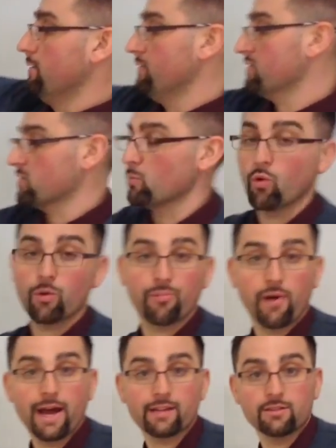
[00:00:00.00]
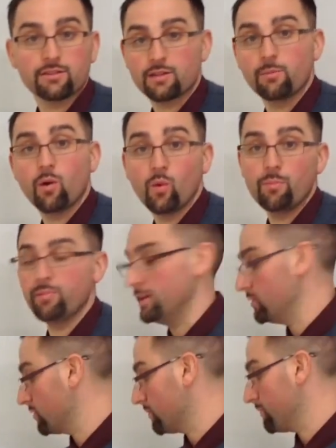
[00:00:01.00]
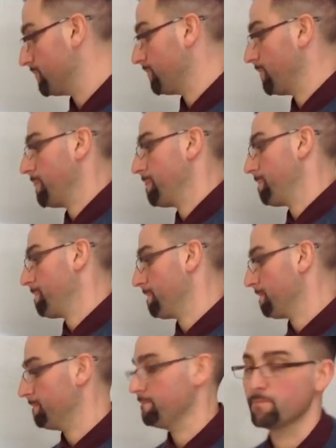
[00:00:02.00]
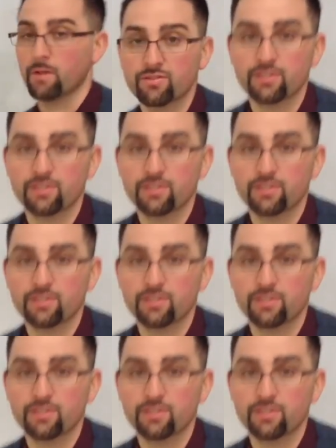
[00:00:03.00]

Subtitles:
for some more practice on my webpage. I'll